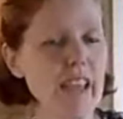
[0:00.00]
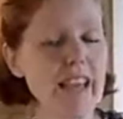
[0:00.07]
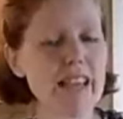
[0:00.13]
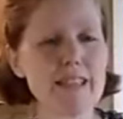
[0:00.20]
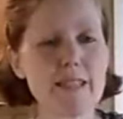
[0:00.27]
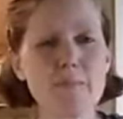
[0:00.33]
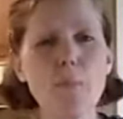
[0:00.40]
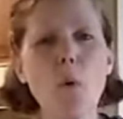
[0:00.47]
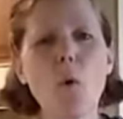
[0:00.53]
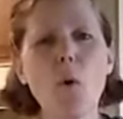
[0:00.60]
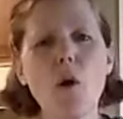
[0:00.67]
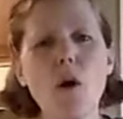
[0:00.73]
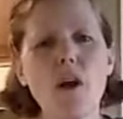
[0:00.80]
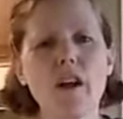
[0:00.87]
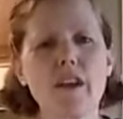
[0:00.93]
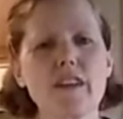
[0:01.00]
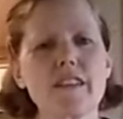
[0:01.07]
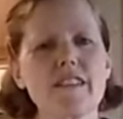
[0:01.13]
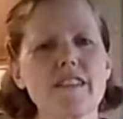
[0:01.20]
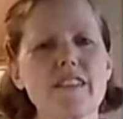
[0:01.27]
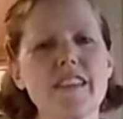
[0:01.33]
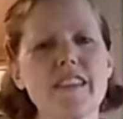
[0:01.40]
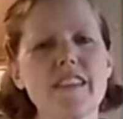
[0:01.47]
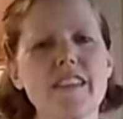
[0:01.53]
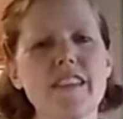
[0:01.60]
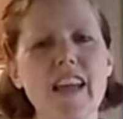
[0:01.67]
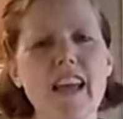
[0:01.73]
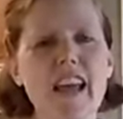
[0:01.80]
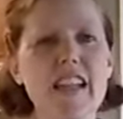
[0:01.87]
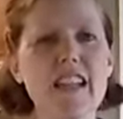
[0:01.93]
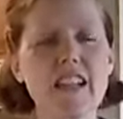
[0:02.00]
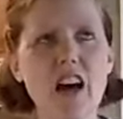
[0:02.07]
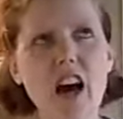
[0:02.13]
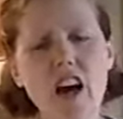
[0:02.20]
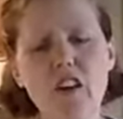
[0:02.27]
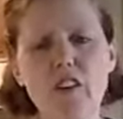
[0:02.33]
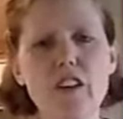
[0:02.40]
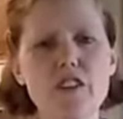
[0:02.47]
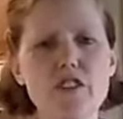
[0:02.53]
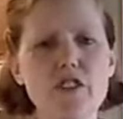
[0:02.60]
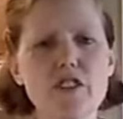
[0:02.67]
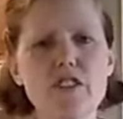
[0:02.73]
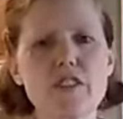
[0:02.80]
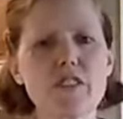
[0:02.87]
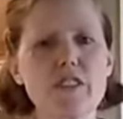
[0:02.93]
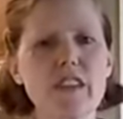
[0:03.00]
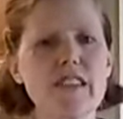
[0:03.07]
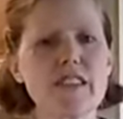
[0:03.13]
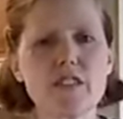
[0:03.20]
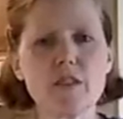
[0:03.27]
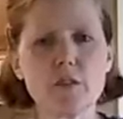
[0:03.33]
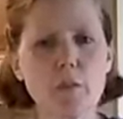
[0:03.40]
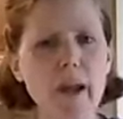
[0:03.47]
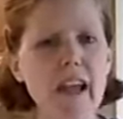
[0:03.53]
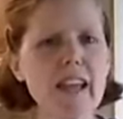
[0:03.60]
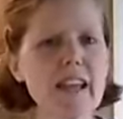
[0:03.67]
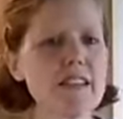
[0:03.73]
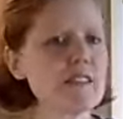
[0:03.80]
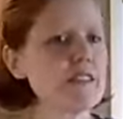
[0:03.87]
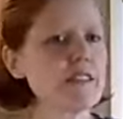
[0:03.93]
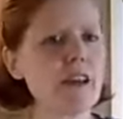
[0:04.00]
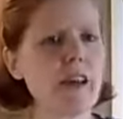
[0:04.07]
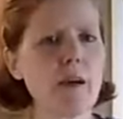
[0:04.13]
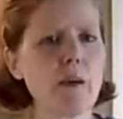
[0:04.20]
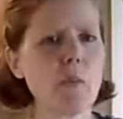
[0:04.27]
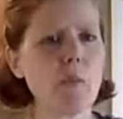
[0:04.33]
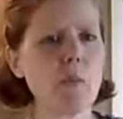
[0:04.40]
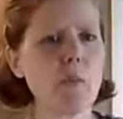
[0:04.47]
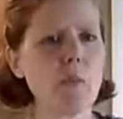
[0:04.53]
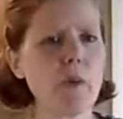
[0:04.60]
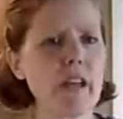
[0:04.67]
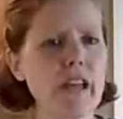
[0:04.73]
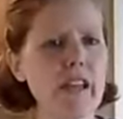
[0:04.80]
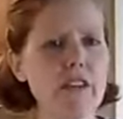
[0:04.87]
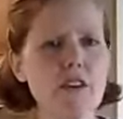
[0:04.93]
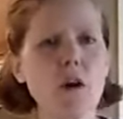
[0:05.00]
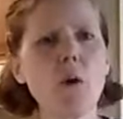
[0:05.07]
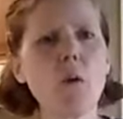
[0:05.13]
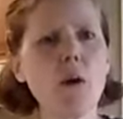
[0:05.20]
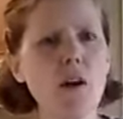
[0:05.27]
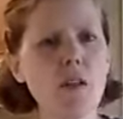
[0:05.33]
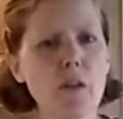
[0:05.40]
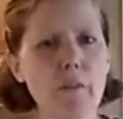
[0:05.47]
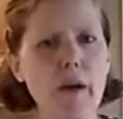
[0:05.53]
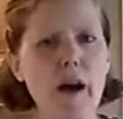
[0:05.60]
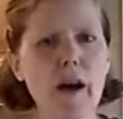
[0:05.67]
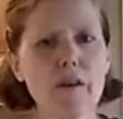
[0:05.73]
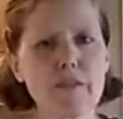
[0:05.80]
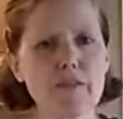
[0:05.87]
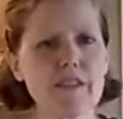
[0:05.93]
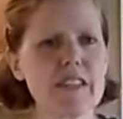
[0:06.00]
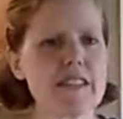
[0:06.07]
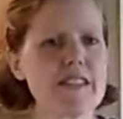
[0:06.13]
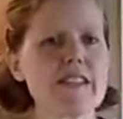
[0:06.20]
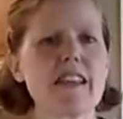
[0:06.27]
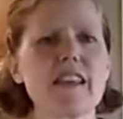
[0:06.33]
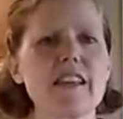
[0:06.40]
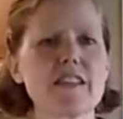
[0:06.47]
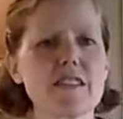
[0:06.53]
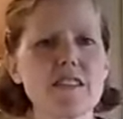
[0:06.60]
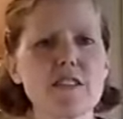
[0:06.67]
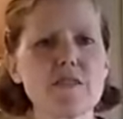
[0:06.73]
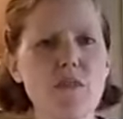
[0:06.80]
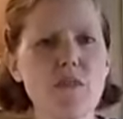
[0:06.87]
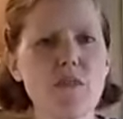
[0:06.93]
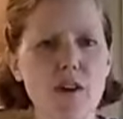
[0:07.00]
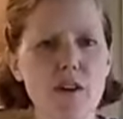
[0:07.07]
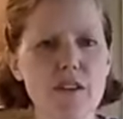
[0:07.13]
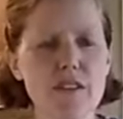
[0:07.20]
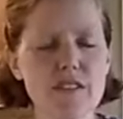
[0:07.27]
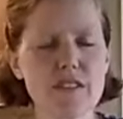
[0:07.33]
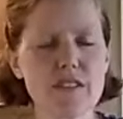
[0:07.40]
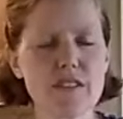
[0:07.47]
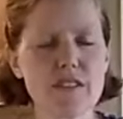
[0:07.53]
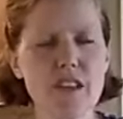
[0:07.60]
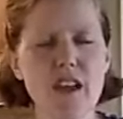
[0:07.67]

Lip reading: It's more than knowledge. It's great that we know all about these things as far as